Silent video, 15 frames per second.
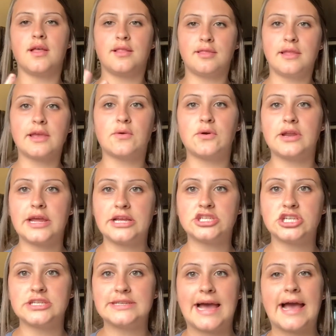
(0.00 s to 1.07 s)

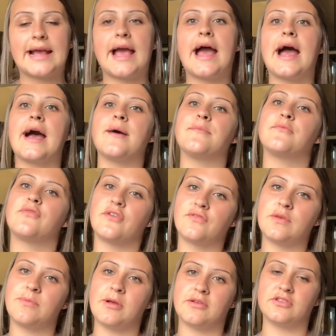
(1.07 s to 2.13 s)
liquidation dot com
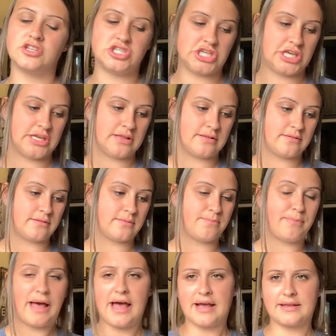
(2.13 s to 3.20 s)
fifty pairs of jeans
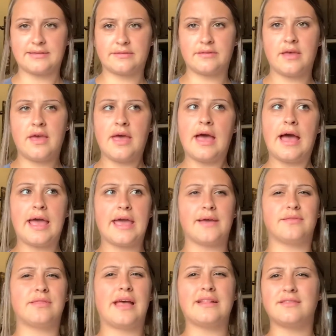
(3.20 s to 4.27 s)
box.
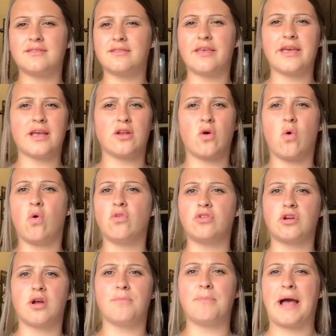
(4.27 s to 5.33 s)
I, that's like an
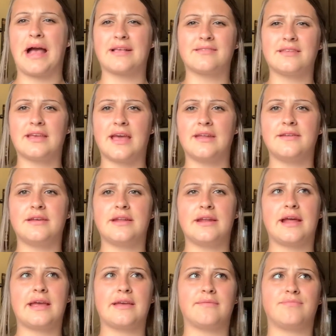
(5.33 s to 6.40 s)
older unboxing I did, and
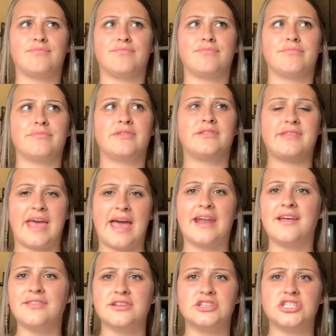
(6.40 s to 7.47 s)
I sat
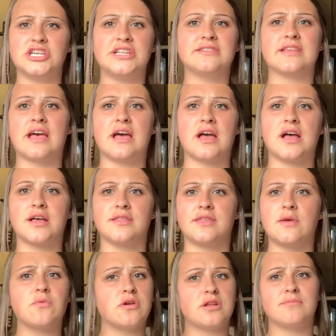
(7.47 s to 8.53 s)
on the jeans. Uh, they
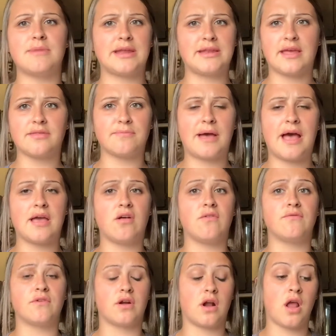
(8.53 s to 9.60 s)
were in my death pile
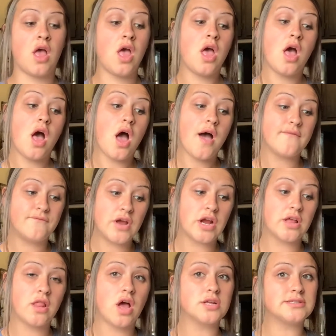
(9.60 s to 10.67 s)
for a
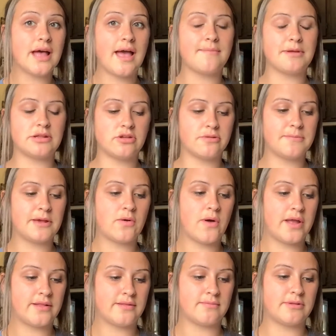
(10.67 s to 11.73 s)
very long time. It took me
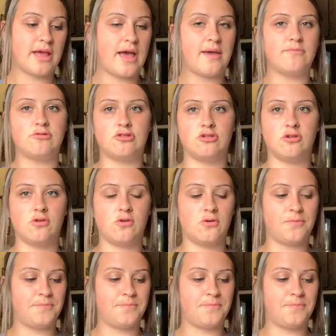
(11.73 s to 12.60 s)
quite some time to